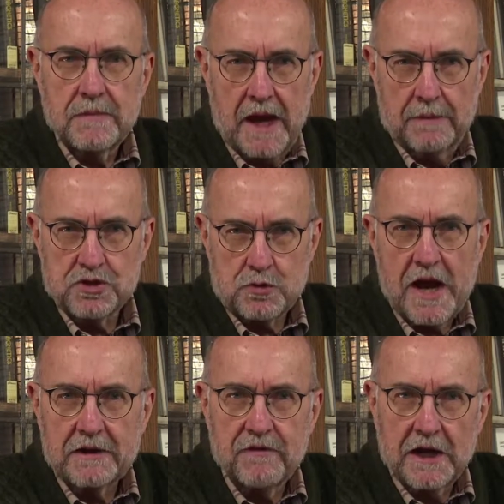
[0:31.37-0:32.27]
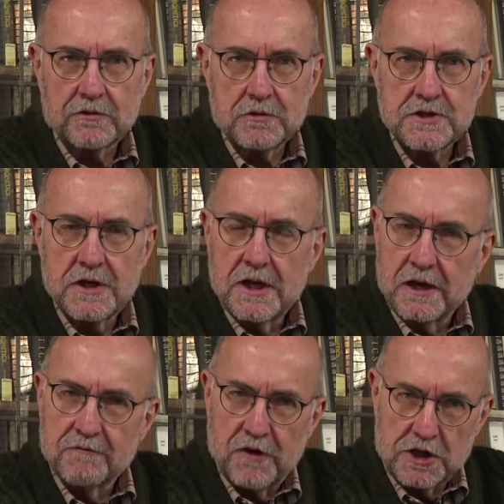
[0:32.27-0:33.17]
abstract vectors,
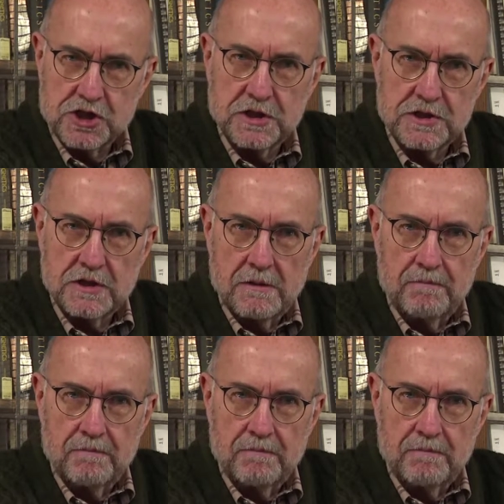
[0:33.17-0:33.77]
and functions.